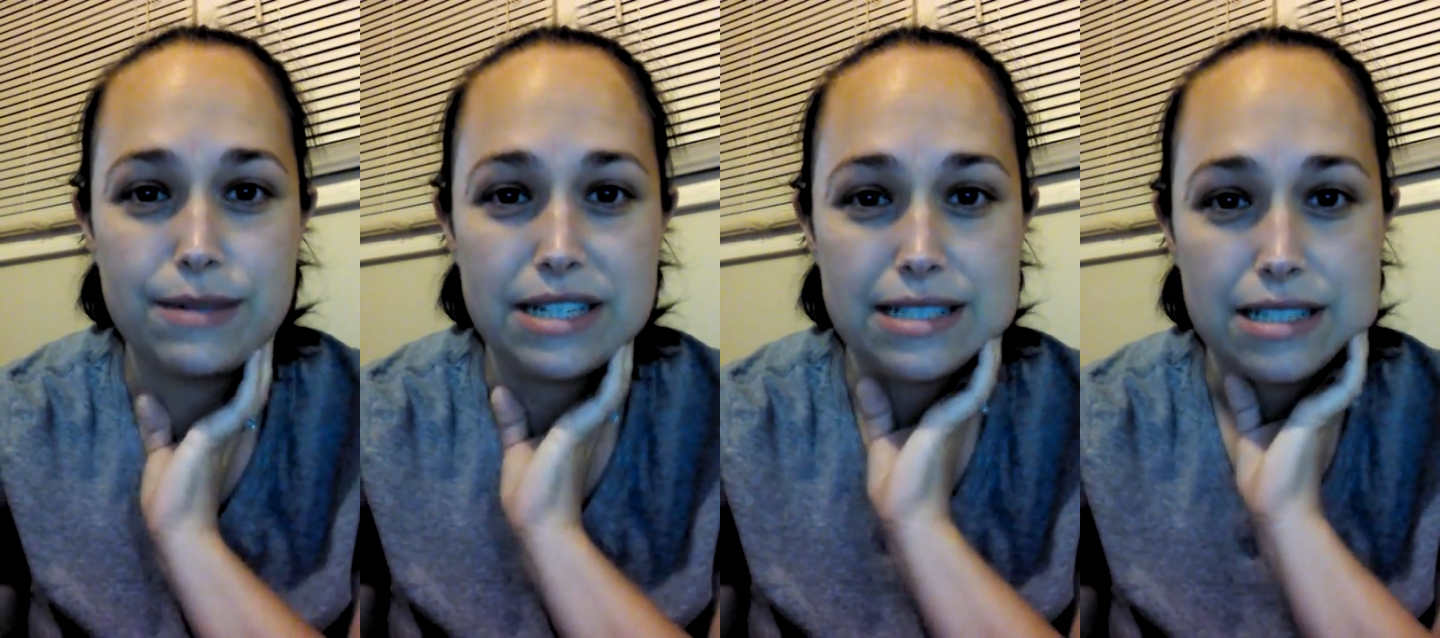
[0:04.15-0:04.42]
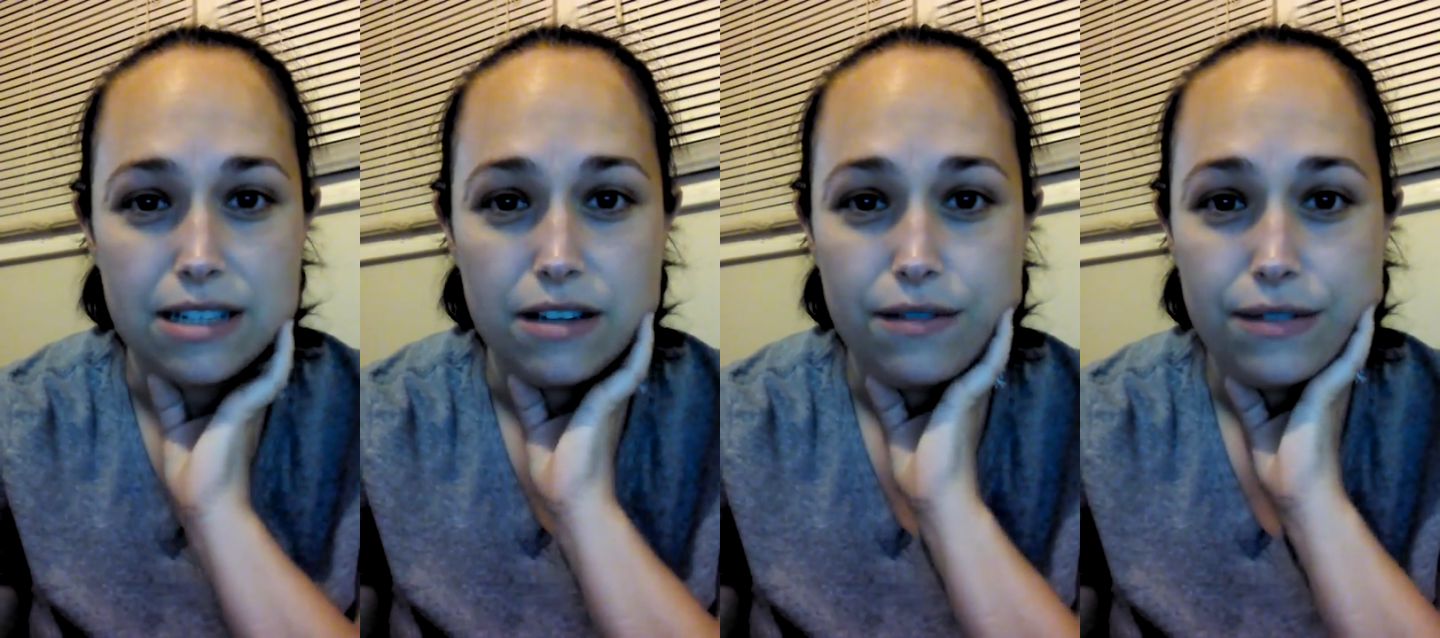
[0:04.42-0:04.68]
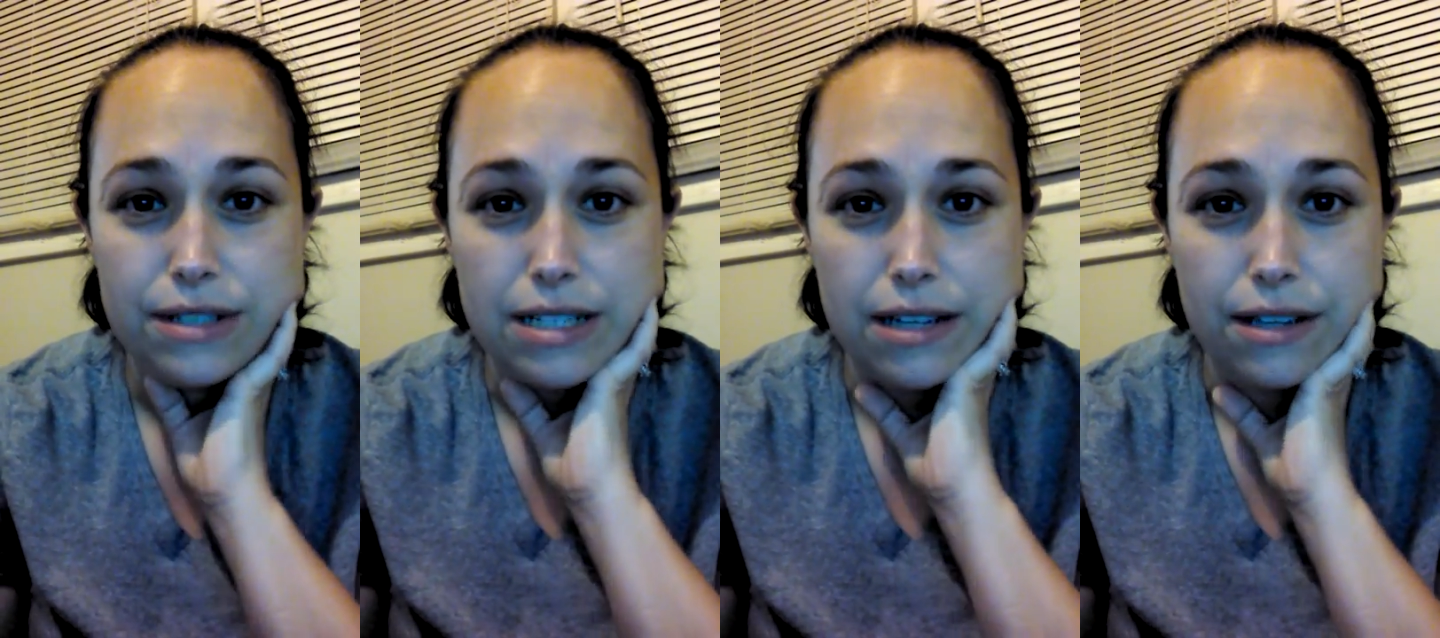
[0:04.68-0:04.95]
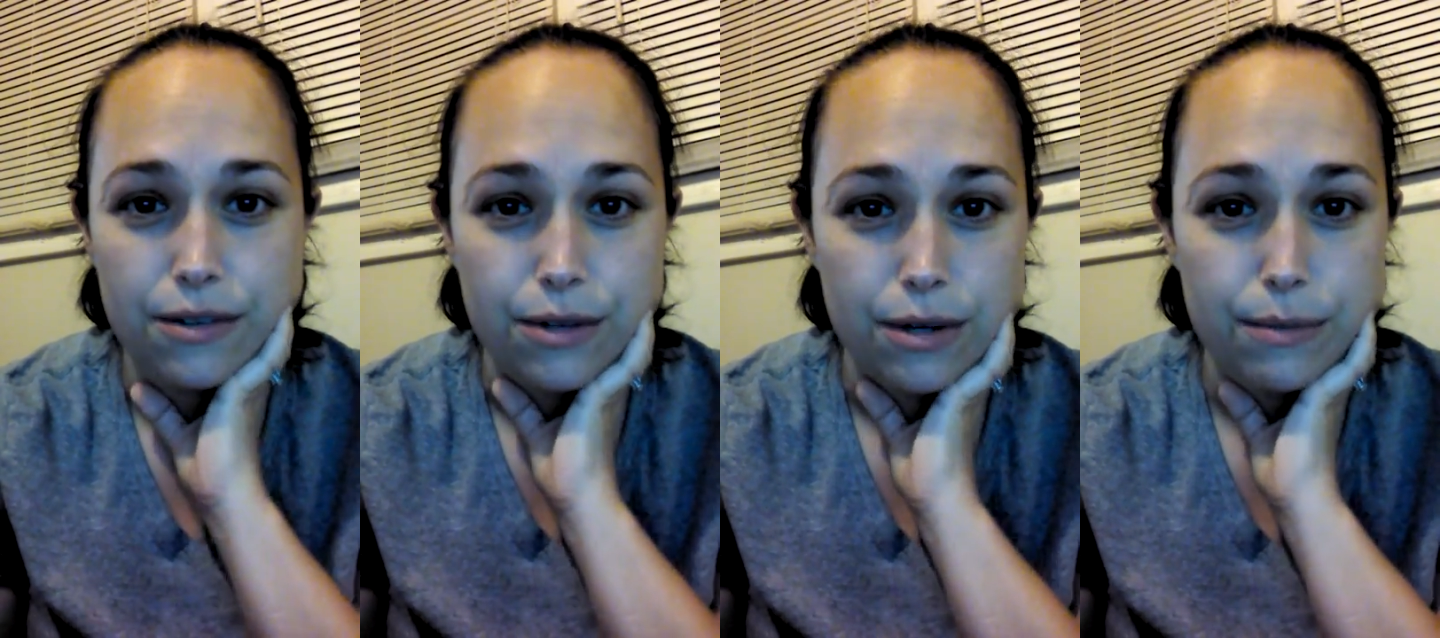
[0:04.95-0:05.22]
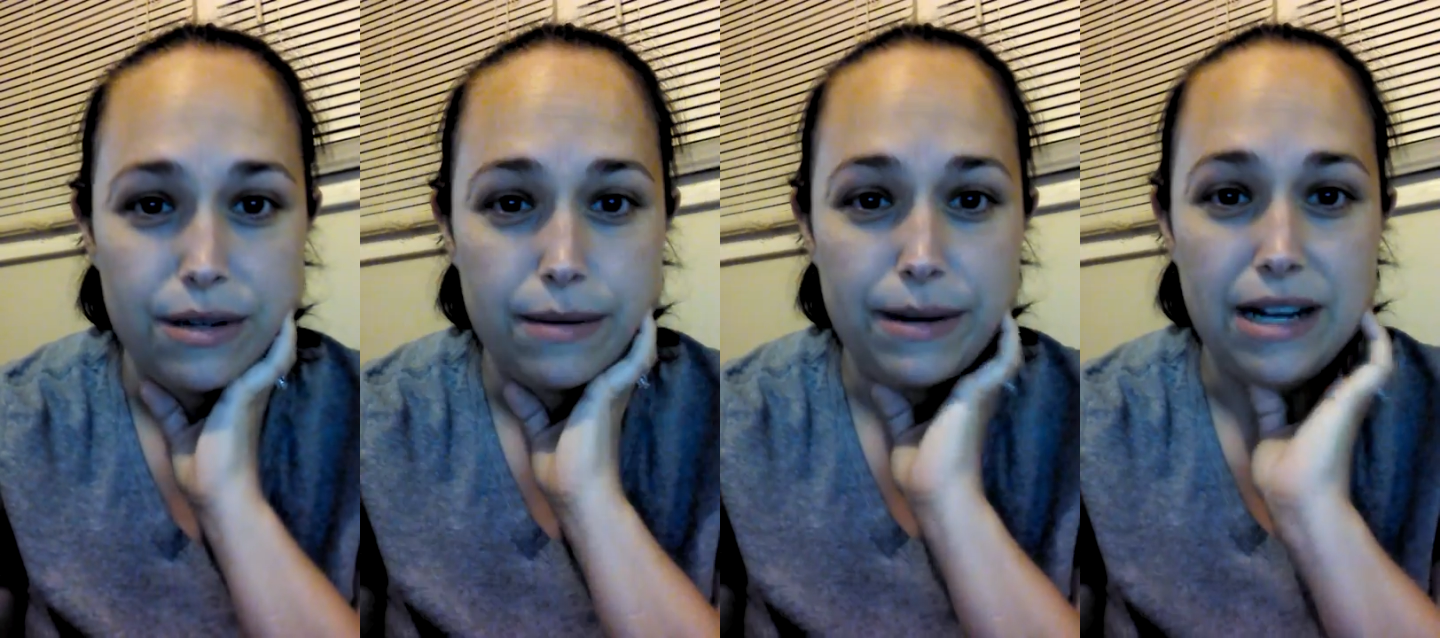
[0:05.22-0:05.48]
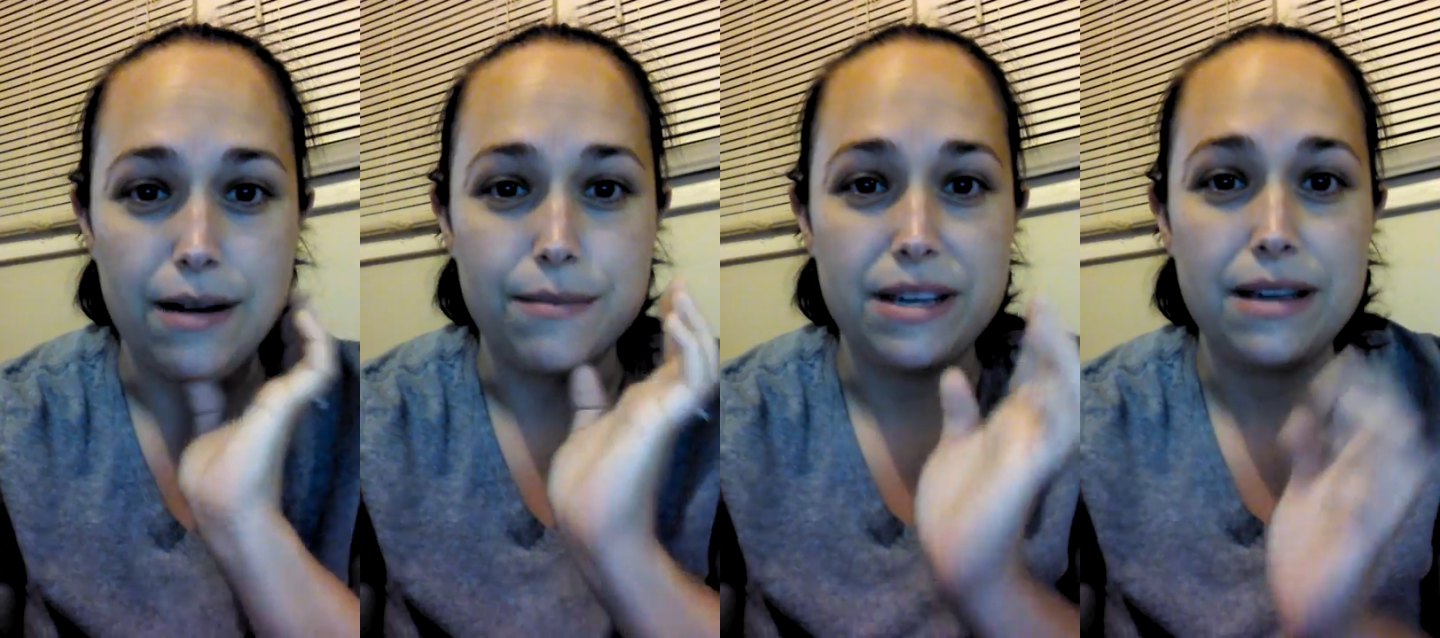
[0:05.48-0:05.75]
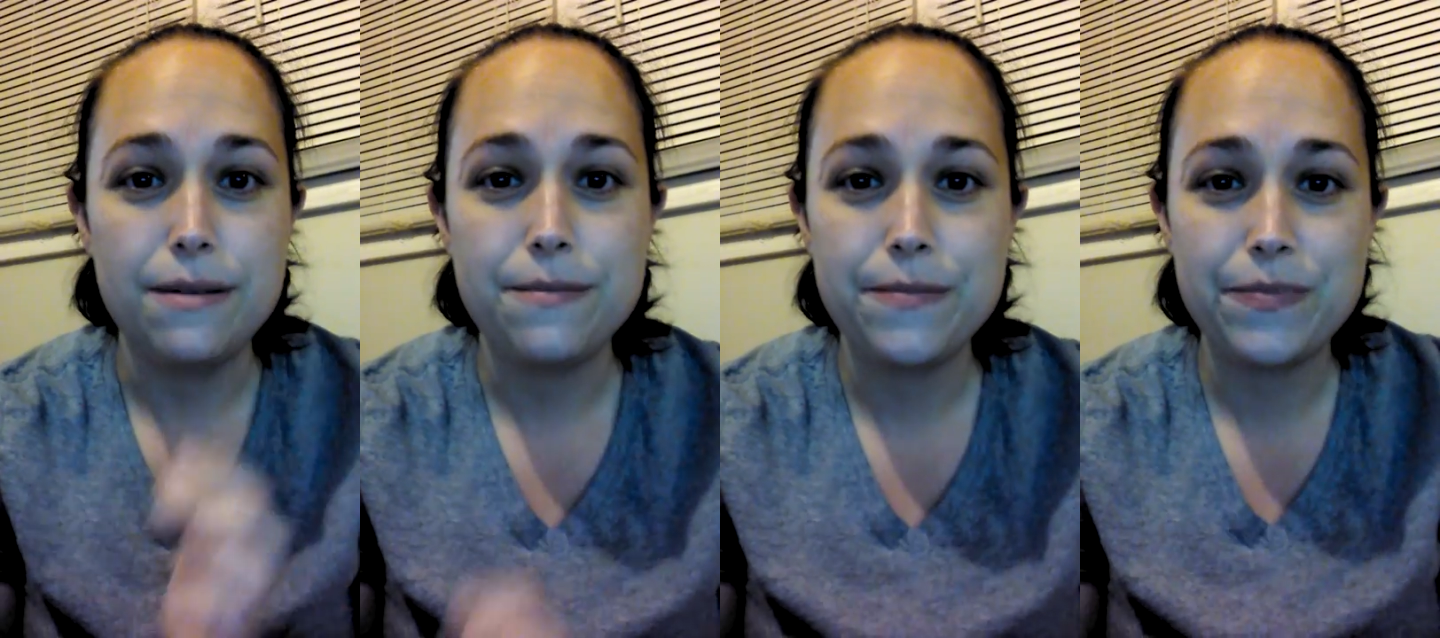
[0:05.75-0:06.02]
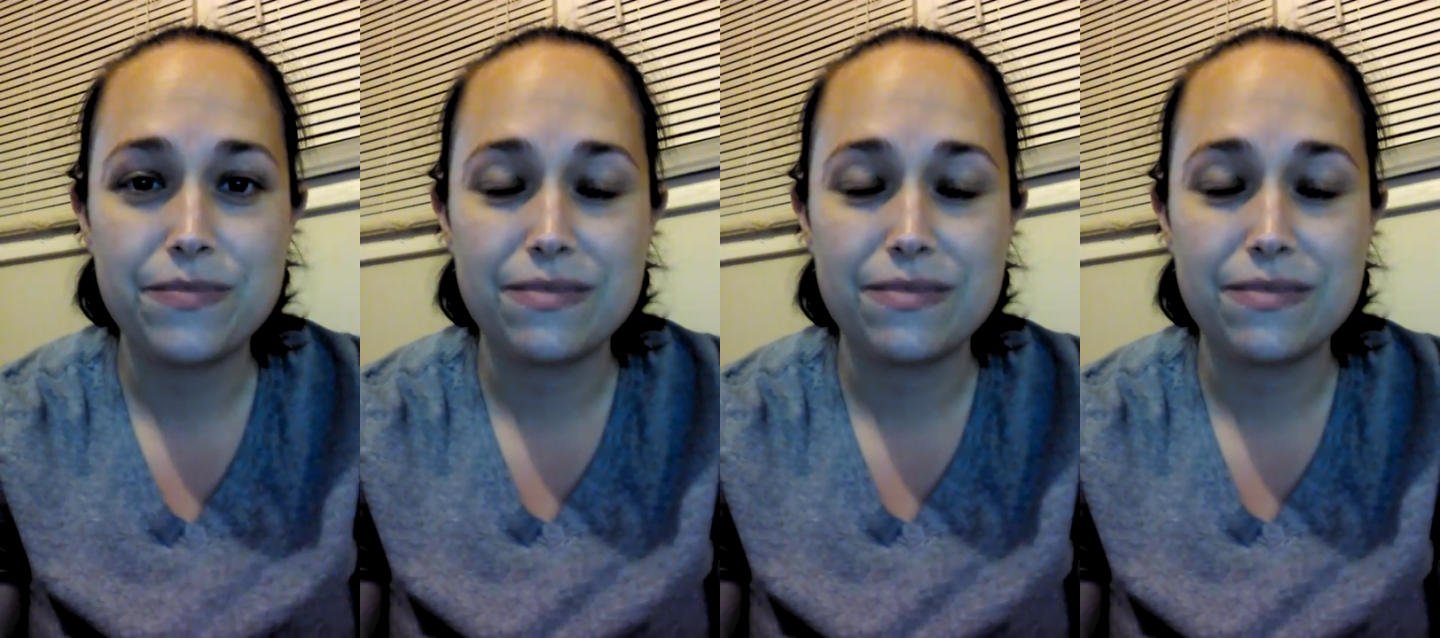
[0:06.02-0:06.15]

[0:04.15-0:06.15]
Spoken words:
myself and tell you a little bit about me.